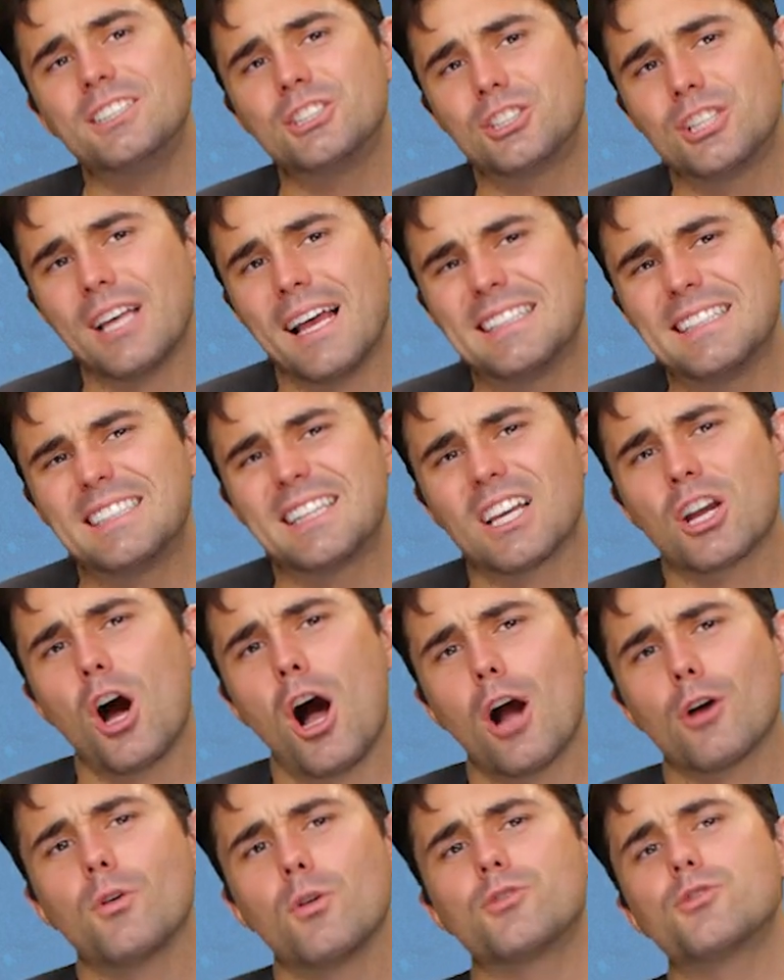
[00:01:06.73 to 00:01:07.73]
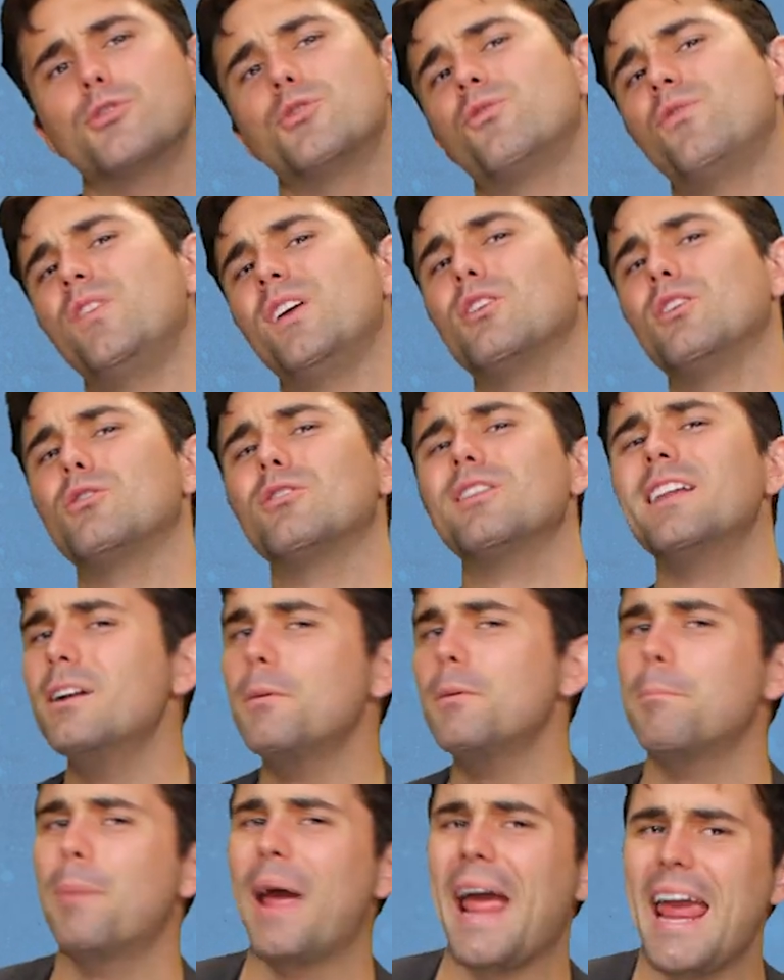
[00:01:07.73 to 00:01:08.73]
says the cockroaches feel
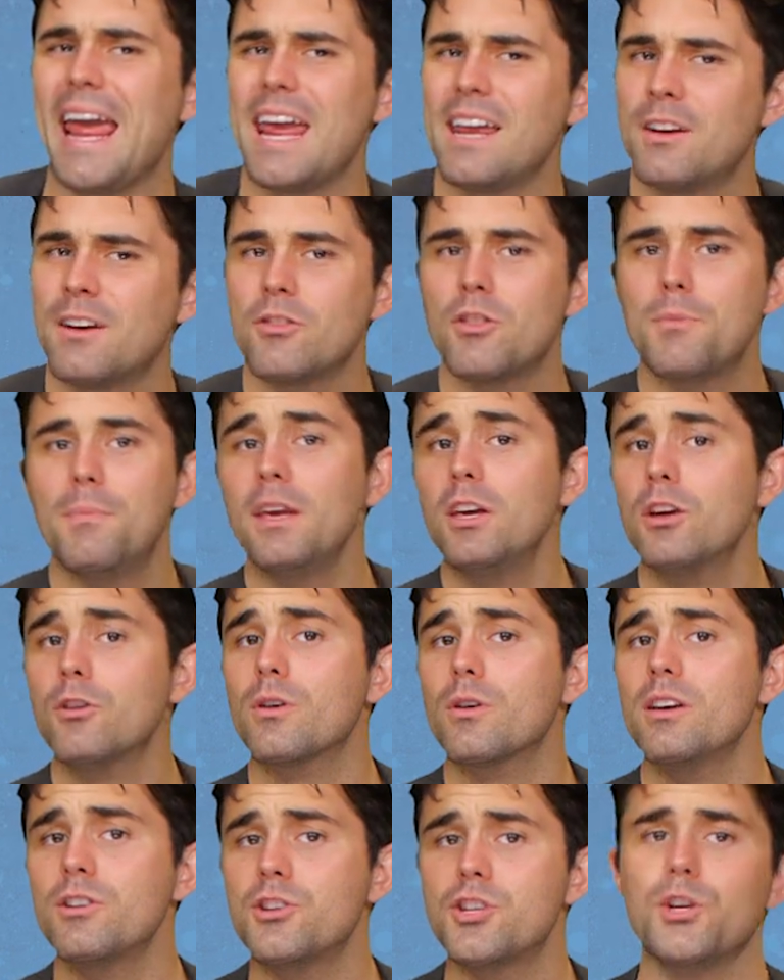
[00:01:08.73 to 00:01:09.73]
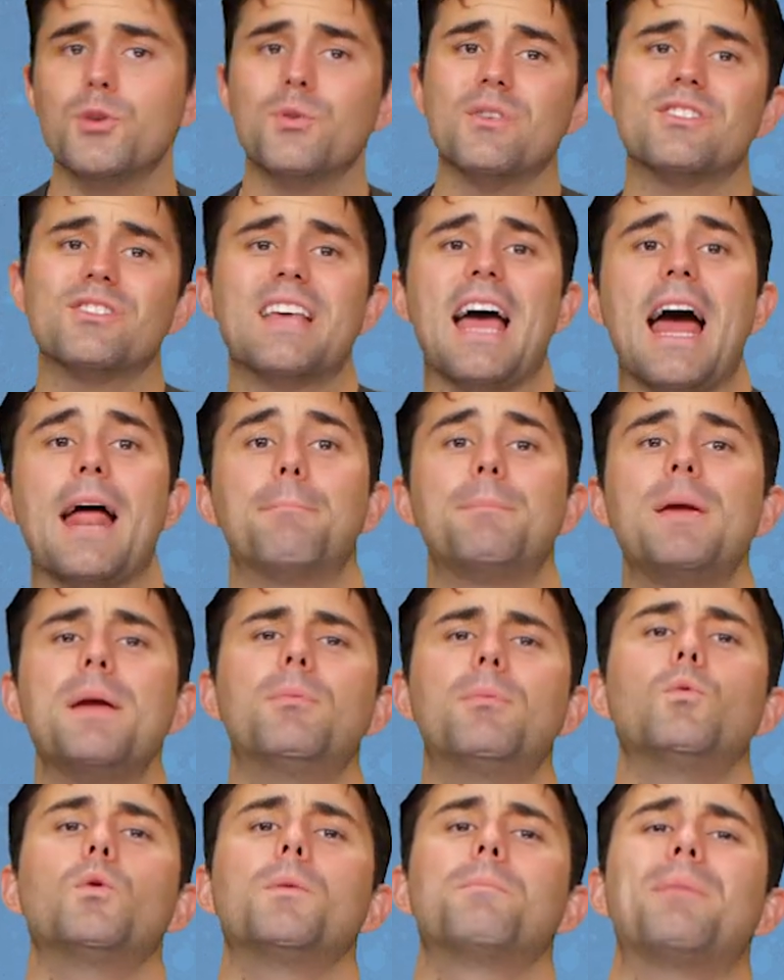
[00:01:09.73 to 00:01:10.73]
little pain, the bigger issue is that
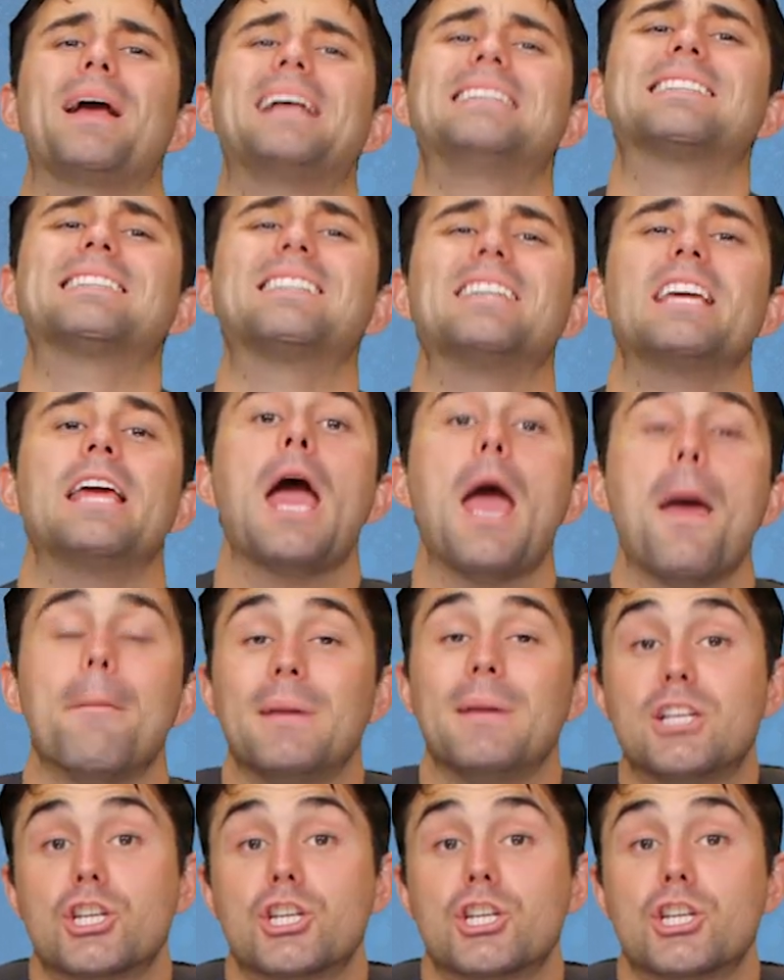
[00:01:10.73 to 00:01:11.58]
people would basically be